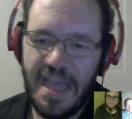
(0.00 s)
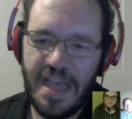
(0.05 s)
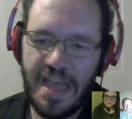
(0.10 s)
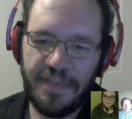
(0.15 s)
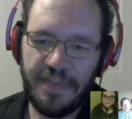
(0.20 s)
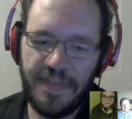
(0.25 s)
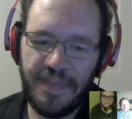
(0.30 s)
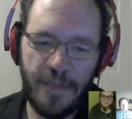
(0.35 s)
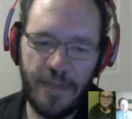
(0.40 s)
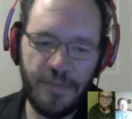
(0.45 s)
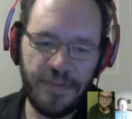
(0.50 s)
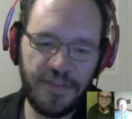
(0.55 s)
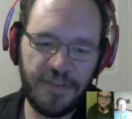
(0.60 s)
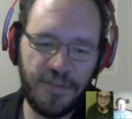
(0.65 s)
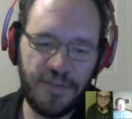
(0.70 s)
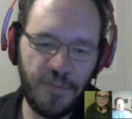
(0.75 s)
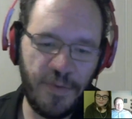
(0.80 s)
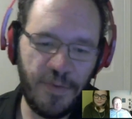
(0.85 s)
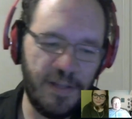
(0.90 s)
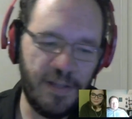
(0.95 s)
That was
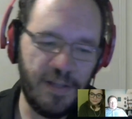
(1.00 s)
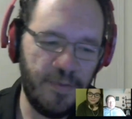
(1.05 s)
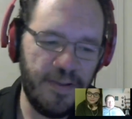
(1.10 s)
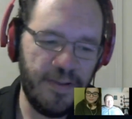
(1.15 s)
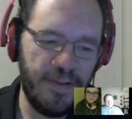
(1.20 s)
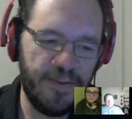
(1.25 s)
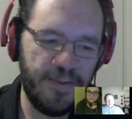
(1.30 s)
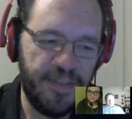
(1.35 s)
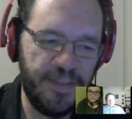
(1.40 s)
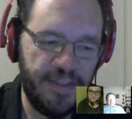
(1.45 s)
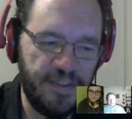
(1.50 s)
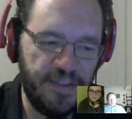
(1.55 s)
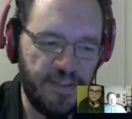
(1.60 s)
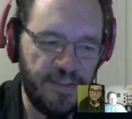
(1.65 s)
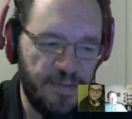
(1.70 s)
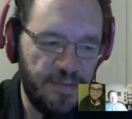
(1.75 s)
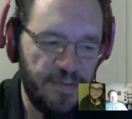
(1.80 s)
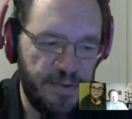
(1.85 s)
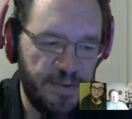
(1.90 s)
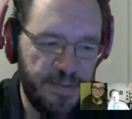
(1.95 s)
the one where
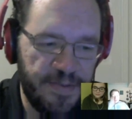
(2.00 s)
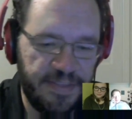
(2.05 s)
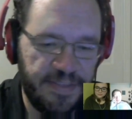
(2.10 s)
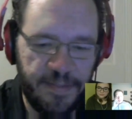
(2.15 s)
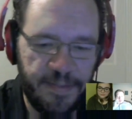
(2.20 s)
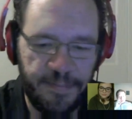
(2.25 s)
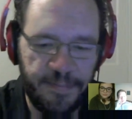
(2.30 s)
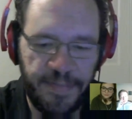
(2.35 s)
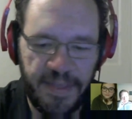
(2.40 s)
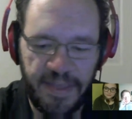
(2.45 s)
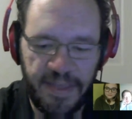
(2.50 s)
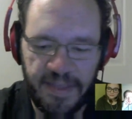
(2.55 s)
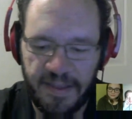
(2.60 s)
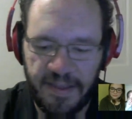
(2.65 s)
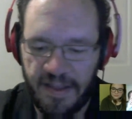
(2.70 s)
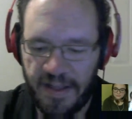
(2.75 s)
there was something.